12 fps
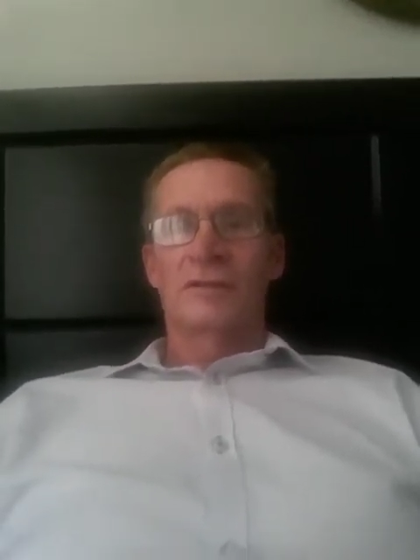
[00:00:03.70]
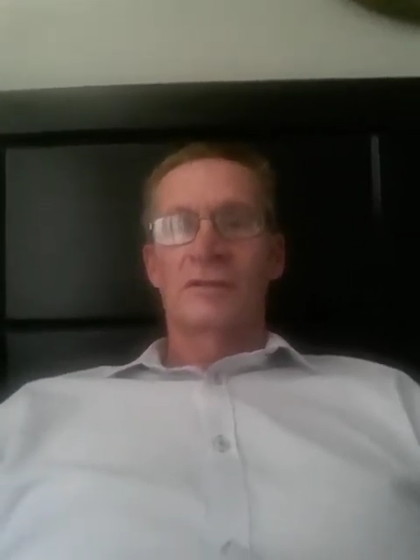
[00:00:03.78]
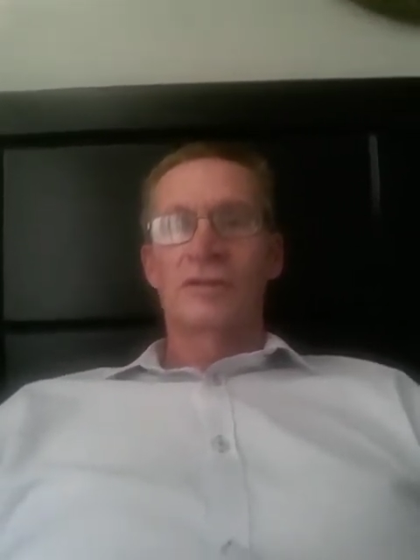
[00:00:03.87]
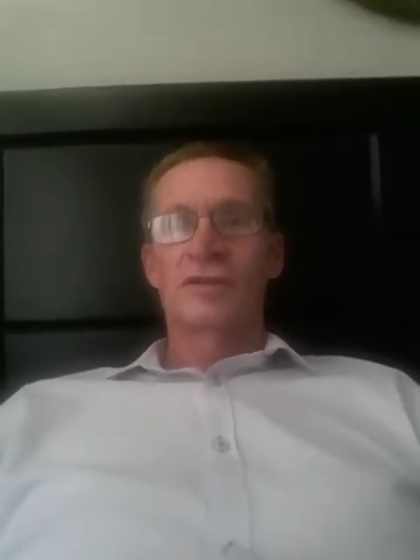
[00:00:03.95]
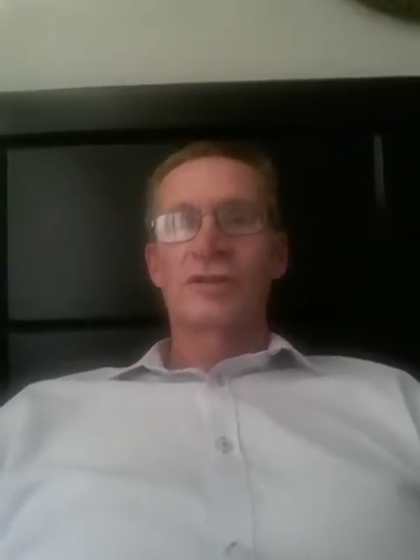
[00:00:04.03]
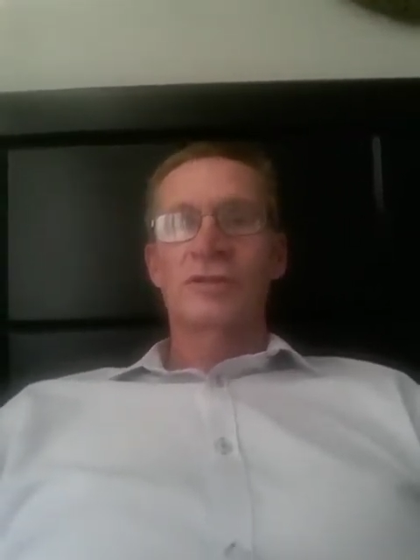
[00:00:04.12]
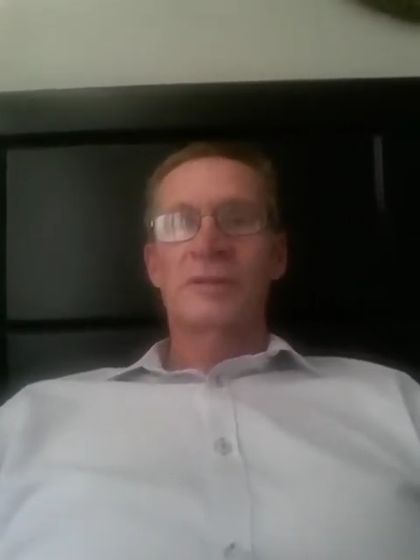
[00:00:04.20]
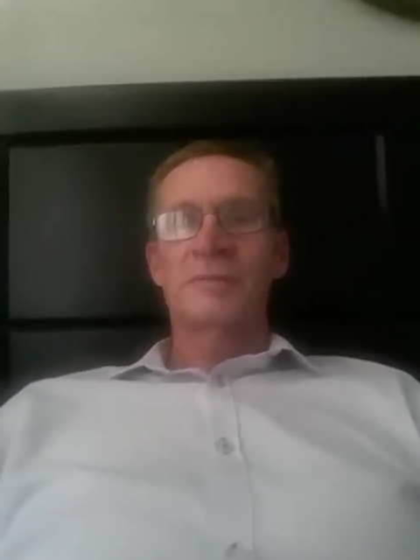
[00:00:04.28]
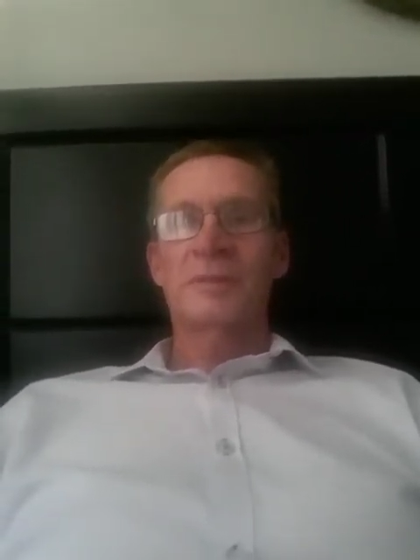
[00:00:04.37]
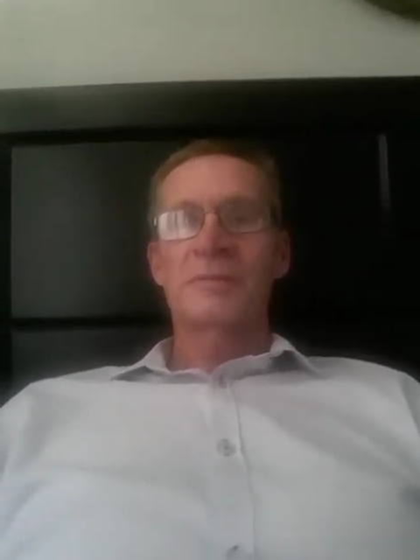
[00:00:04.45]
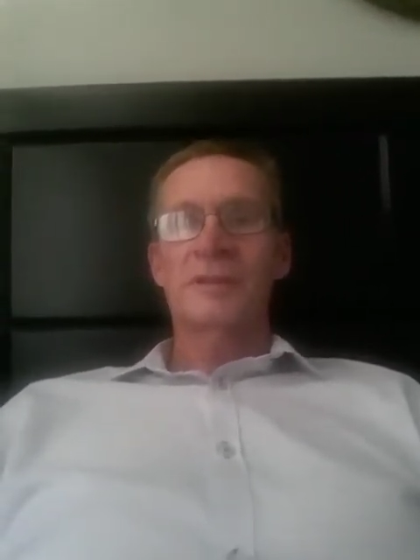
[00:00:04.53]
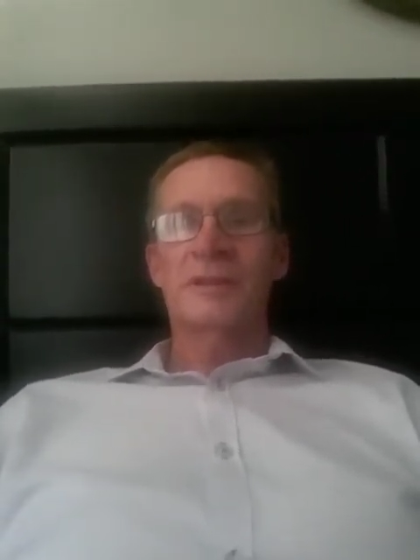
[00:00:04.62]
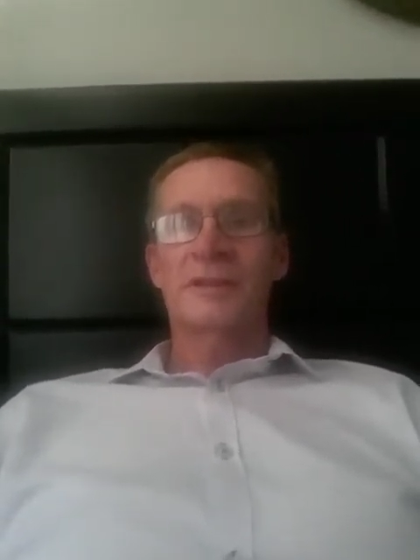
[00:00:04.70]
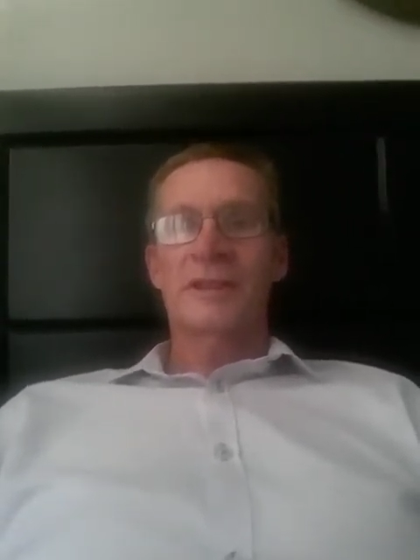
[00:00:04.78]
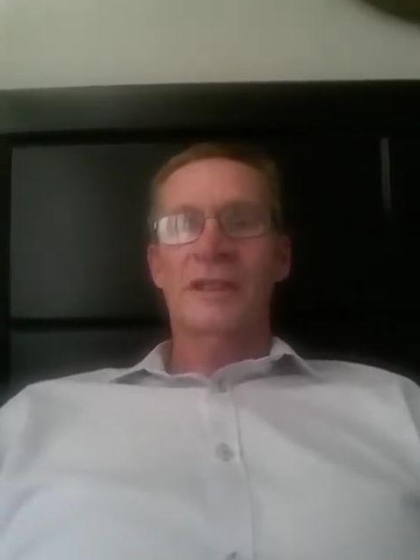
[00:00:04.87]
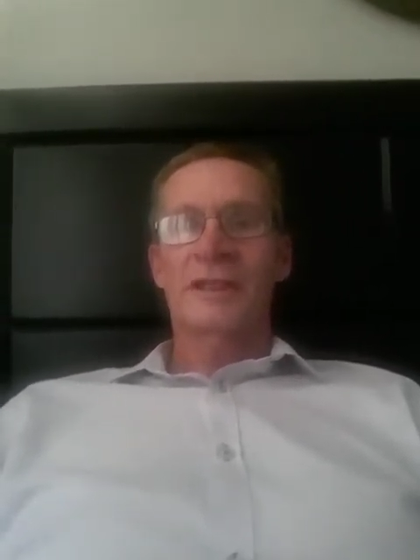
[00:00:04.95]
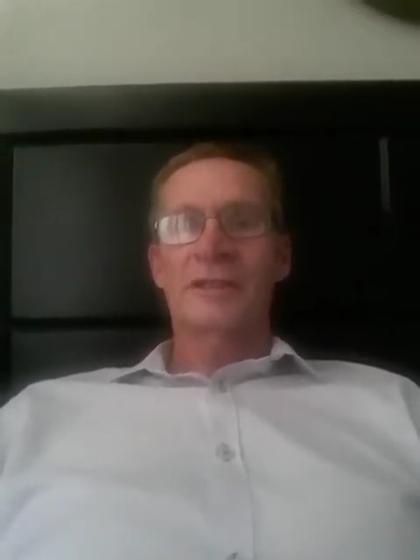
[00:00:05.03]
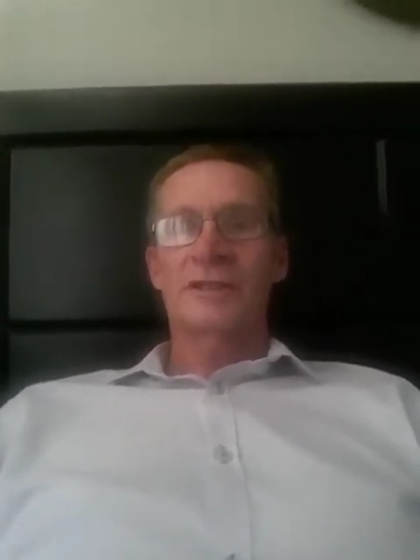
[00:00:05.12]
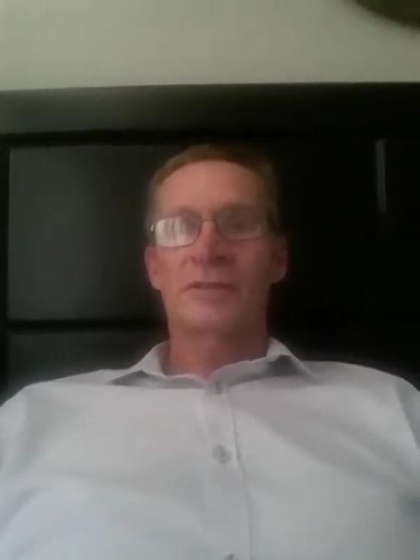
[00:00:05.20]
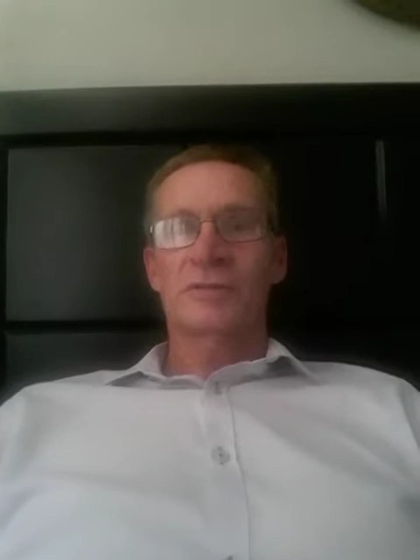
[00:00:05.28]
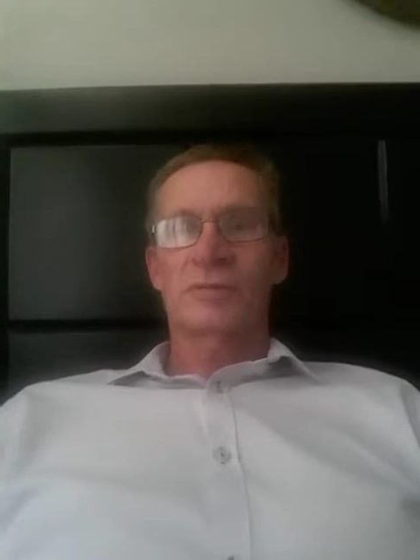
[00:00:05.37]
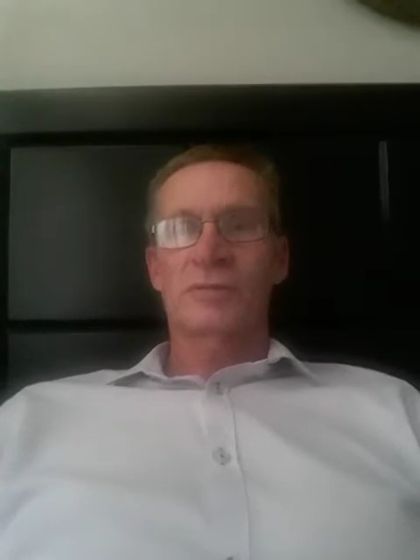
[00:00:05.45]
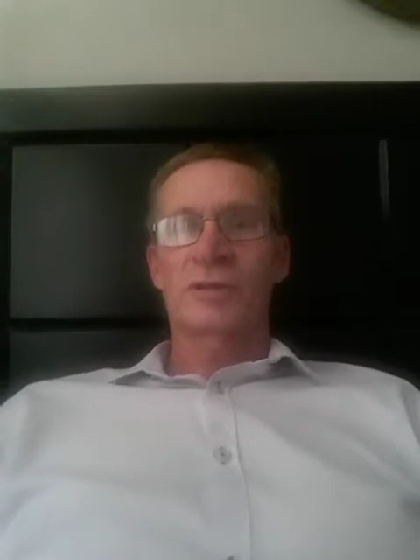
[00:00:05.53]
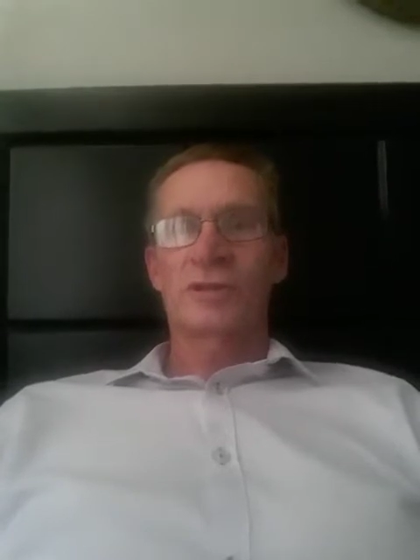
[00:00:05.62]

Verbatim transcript: Do you remember the days when